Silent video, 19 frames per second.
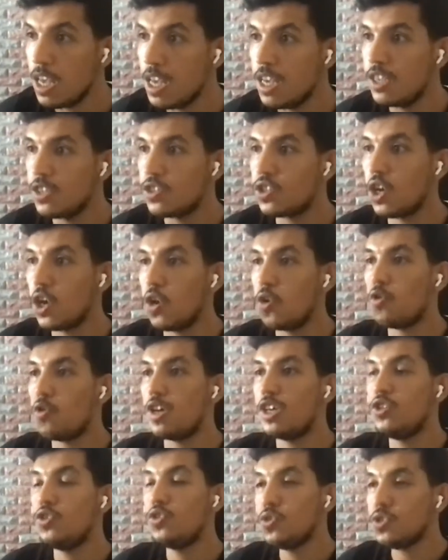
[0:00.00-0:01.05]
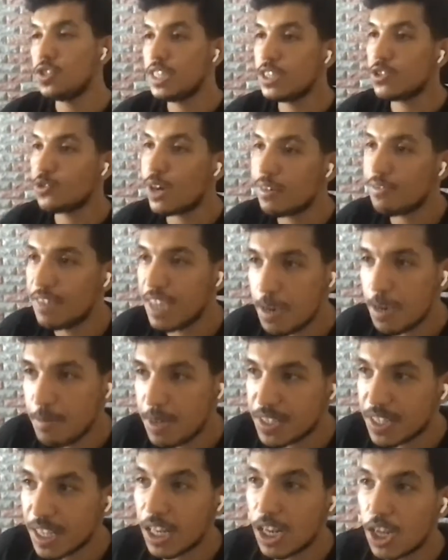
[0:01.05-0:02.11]
So using GraalVM
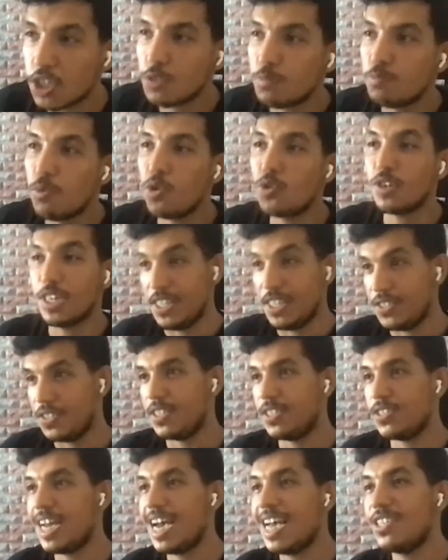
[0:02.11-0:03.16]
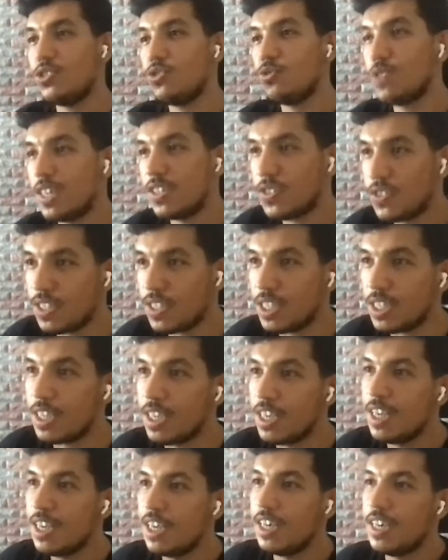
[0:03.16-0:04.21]
is a lot more easier, as you can see.
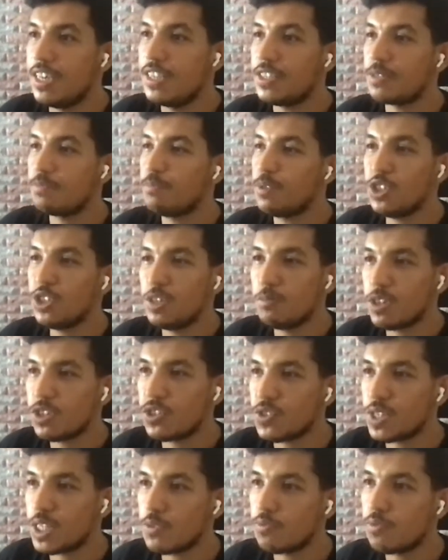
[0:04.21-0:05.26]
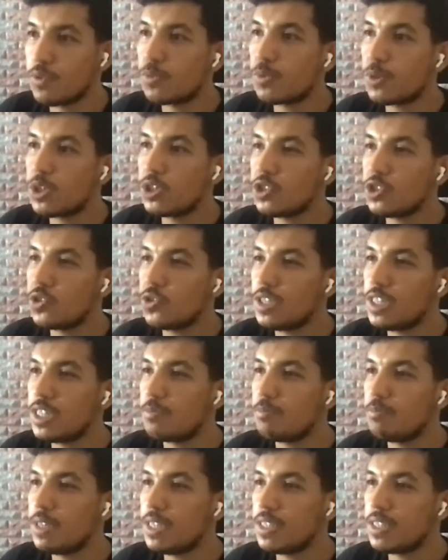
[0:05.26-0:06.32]
Is pretty much straightforward. You need
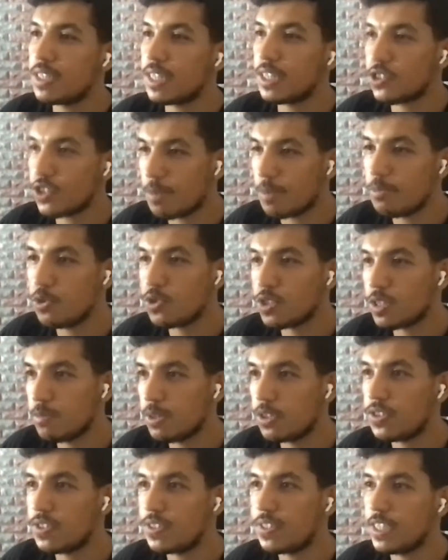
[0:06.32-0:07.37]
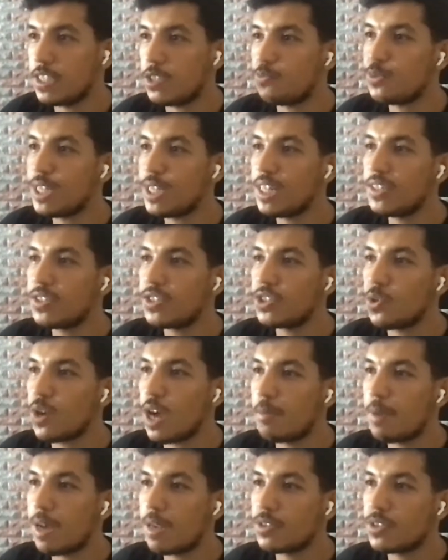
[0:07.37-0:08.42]
basically, so I'm using multi-stage build, so
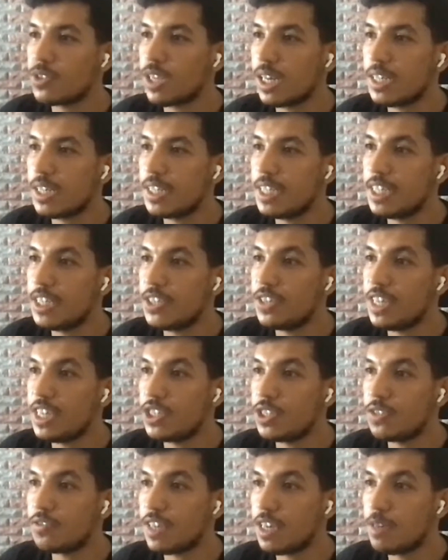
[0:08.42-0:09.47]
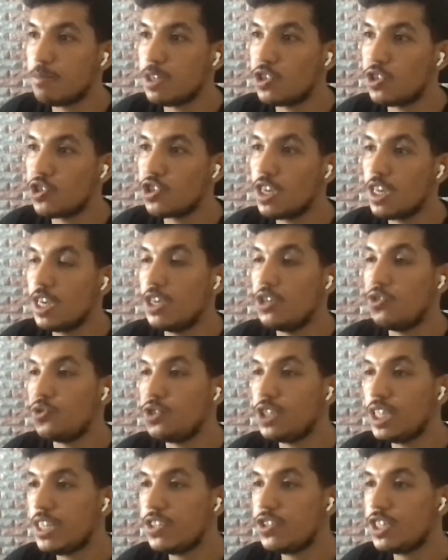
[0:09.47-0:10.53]
I'm installing here native image
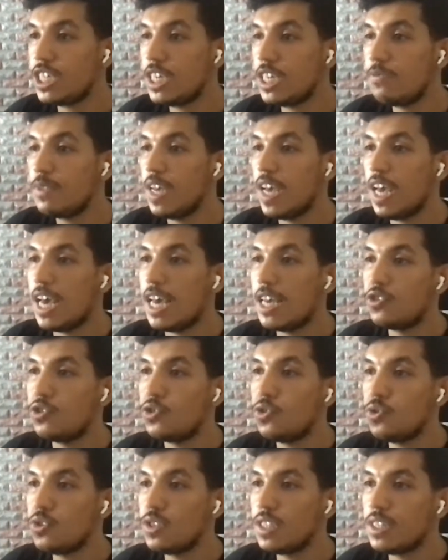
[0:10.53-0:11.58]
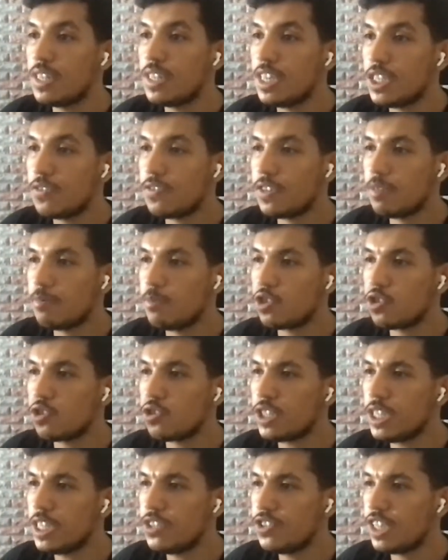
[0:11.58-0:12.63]
utility, and using native image
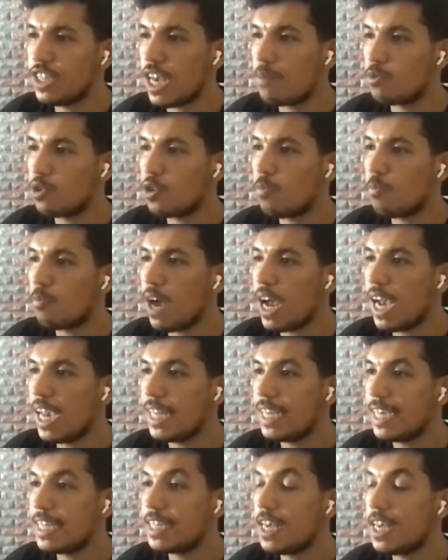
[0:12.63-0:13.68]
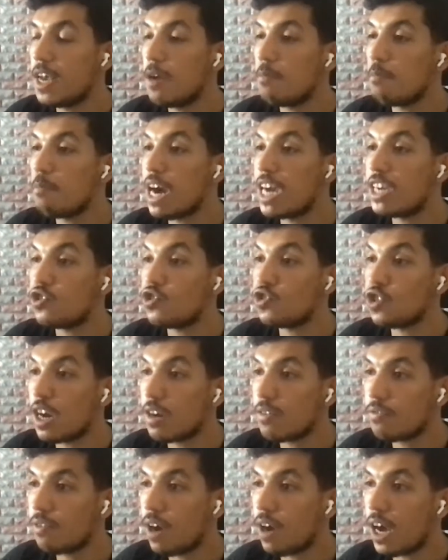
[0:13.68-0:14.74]
utility, I'm compiling my jar
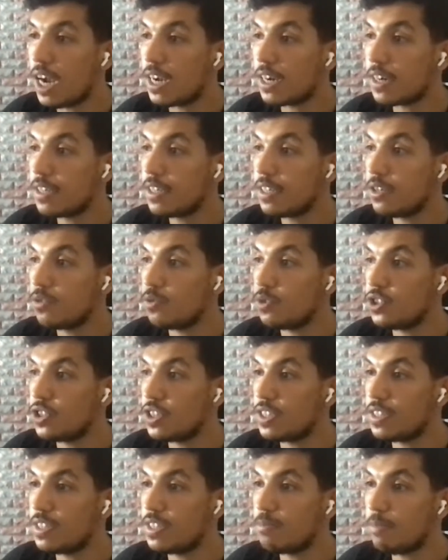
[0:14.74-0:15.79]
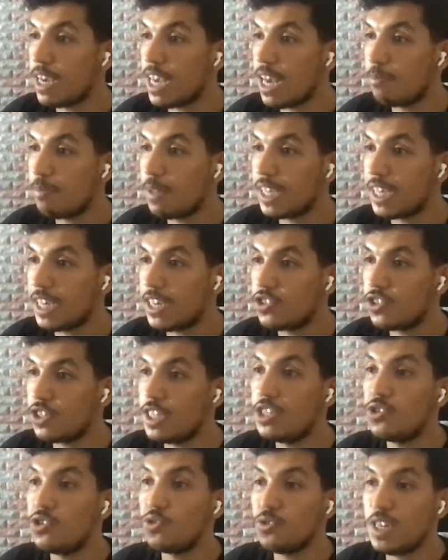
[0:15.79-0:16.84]
file, which is my application,
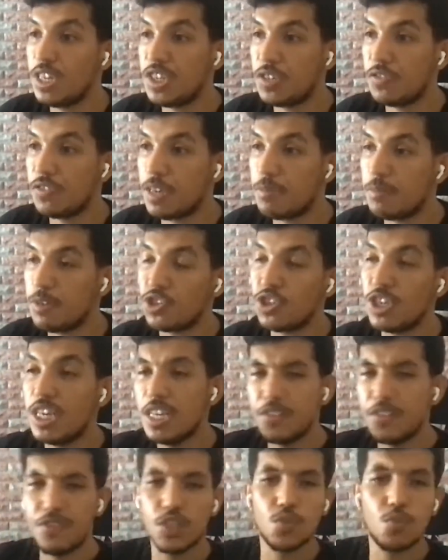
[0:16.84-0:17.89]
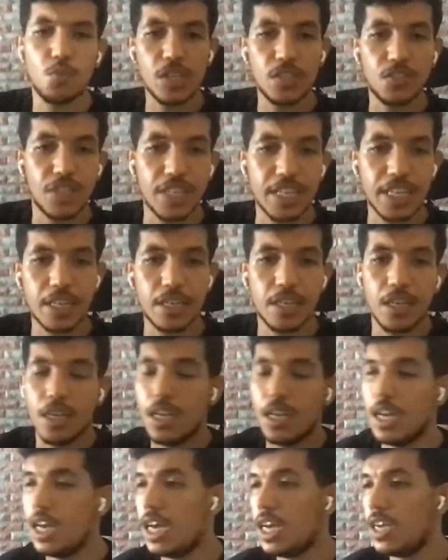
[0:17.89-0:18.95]
into native image. This will take
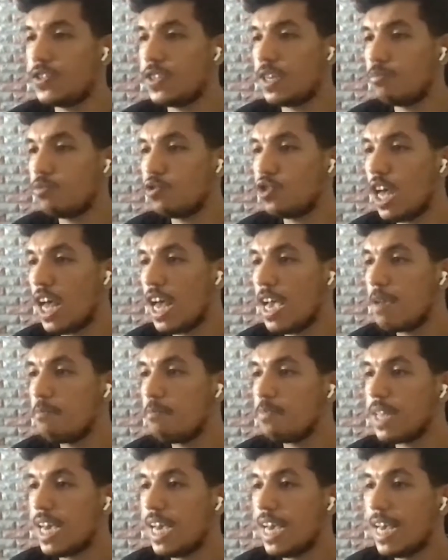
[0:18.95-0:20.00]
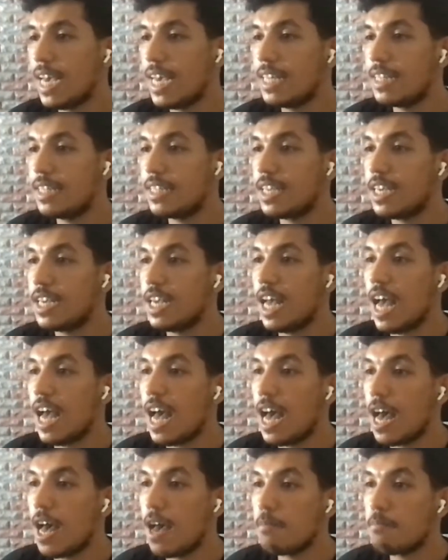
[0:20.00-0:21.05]
some time, and
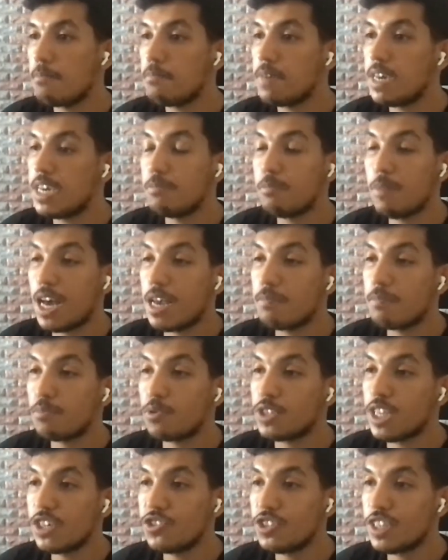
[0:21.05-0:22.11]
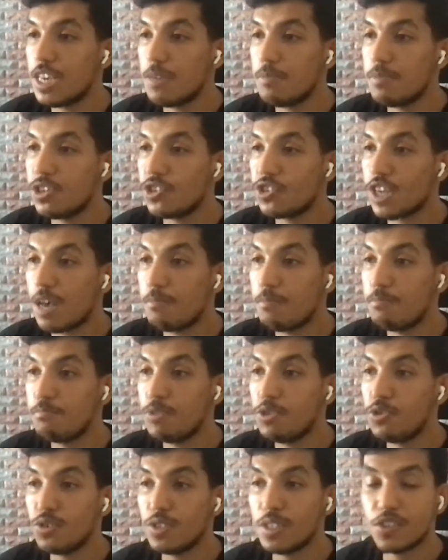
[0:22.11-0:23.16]
in my production image, I'm
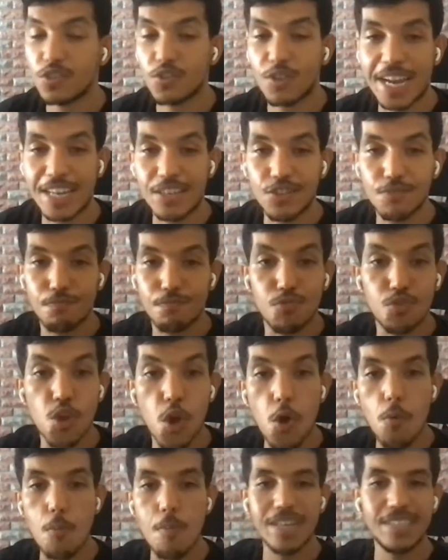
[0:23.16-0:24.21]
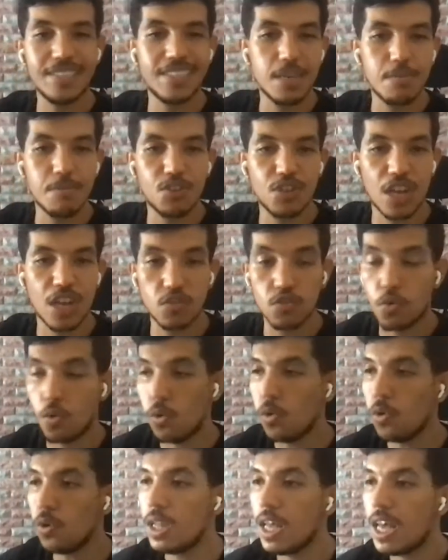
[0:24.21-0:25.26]
using Scratch, no base image at
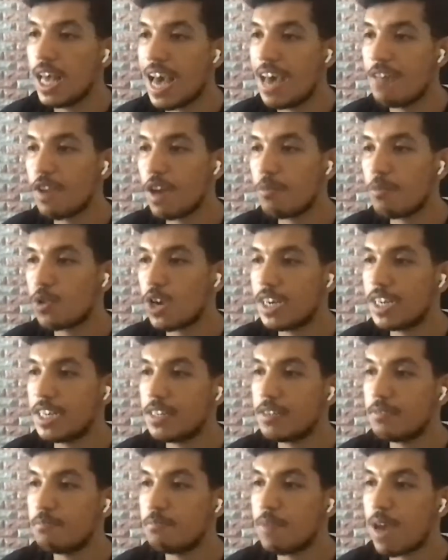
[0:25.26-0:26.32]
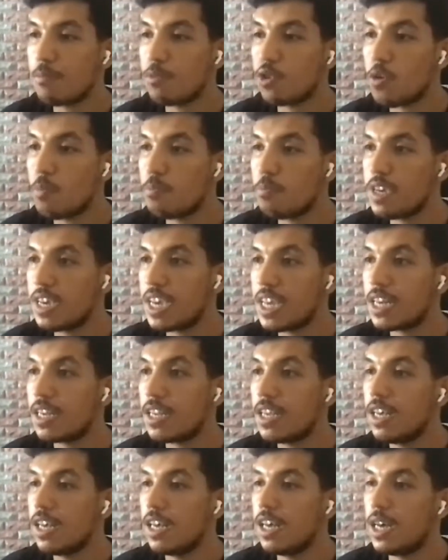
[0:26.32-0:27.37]
all, and I'm copying
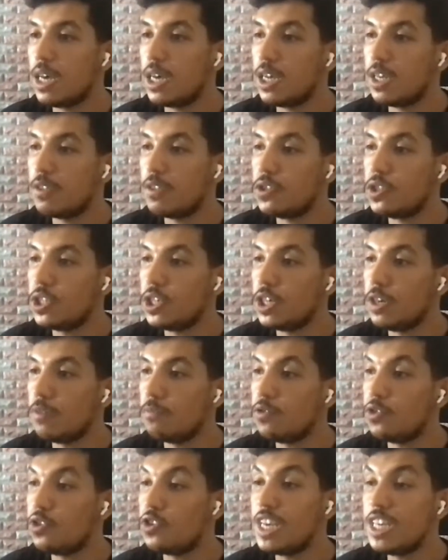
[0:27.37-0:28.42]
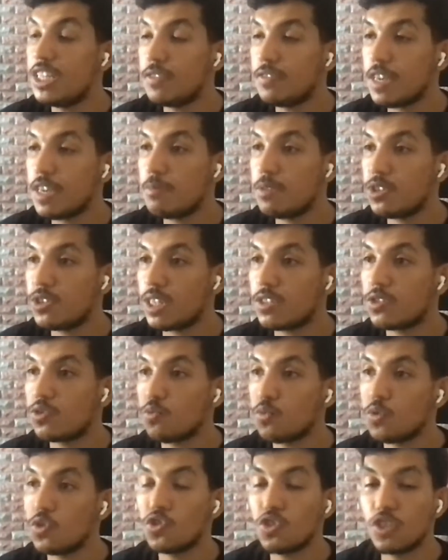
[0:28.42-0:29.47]
the native image that
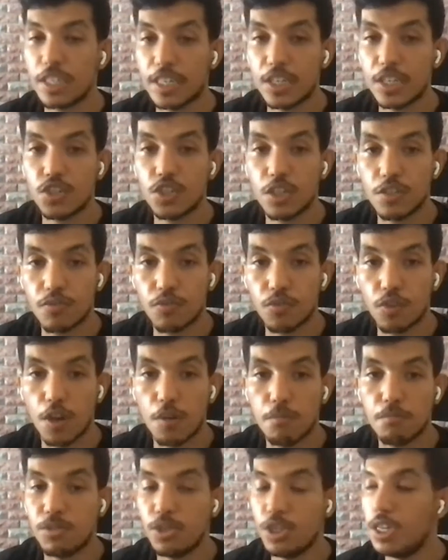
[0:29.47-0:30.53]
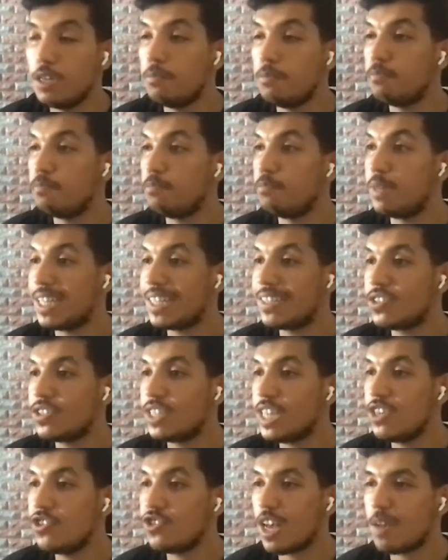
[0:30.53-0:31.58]
was generated from the build
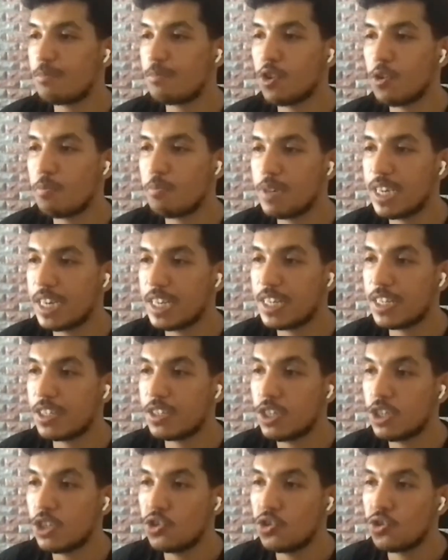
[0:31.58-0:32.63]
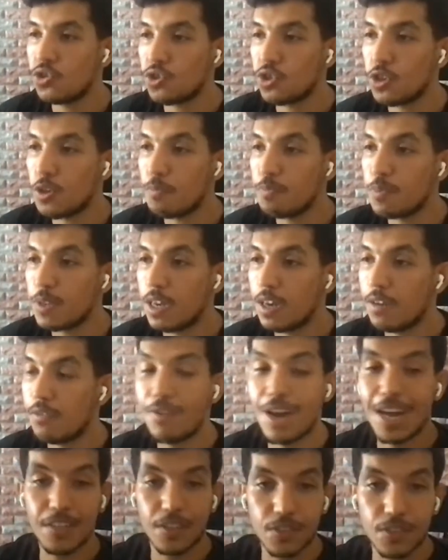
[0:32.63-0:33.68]
stage. I'm copying it to the
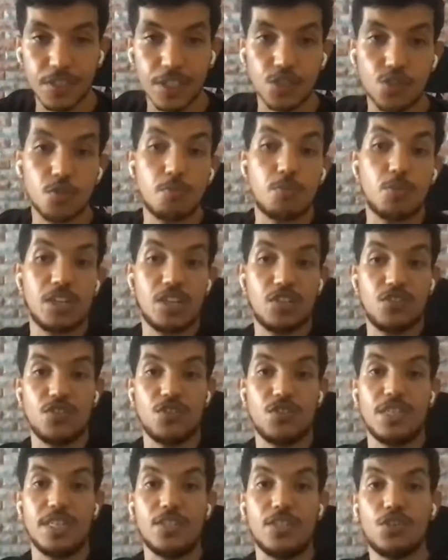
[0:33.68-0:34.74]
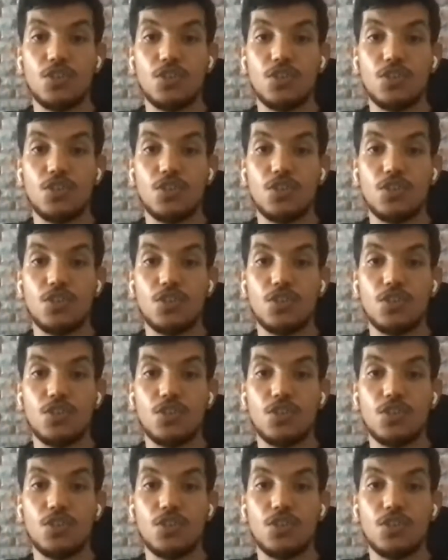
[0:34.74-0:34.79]
final stage, so production stage.